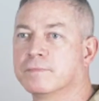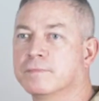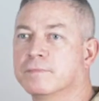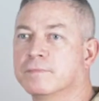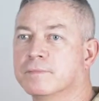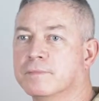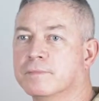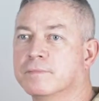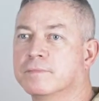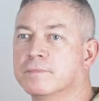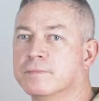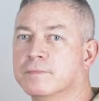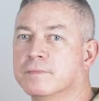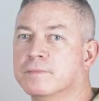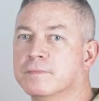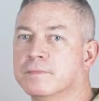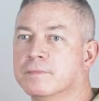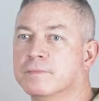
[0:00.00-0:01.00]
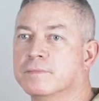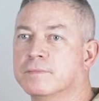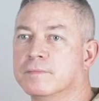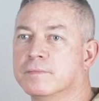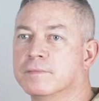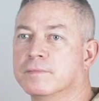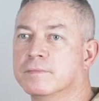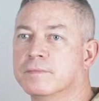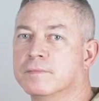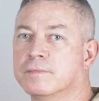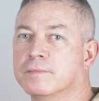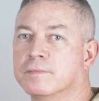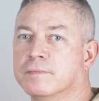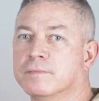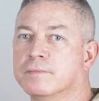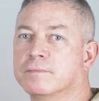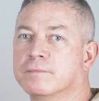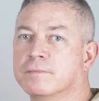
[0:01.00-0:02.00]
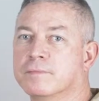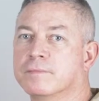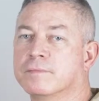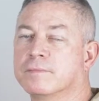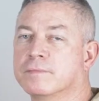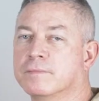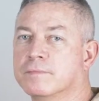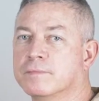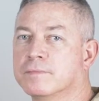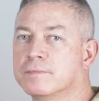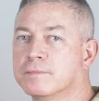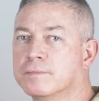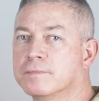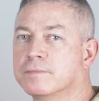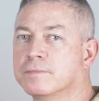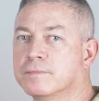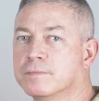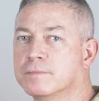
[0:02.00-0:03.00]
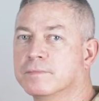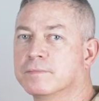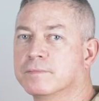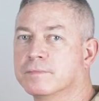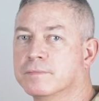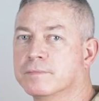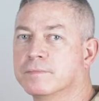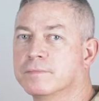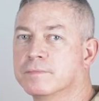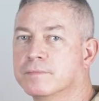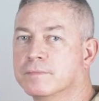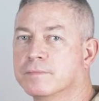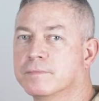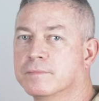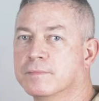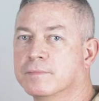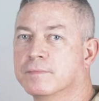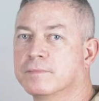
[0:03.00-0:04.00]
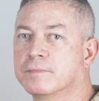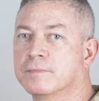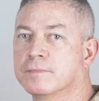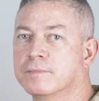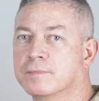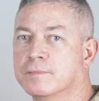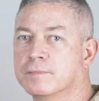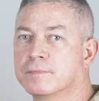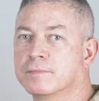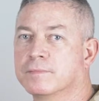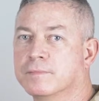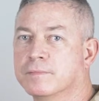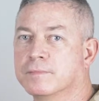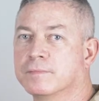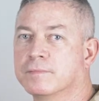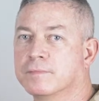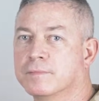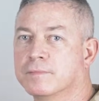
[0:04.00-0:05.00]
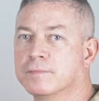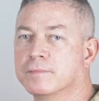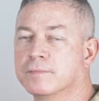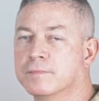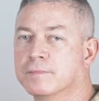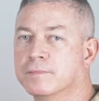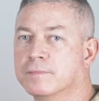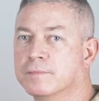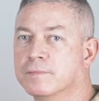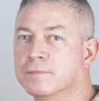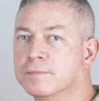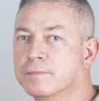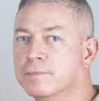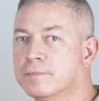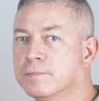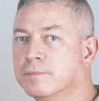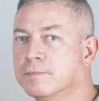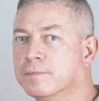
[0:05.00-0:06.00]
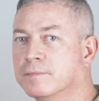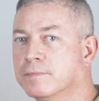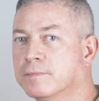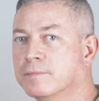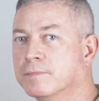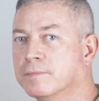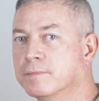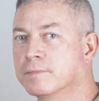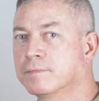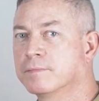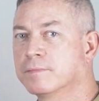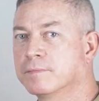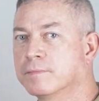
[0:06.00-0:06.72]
No words are spoken by the person on screen.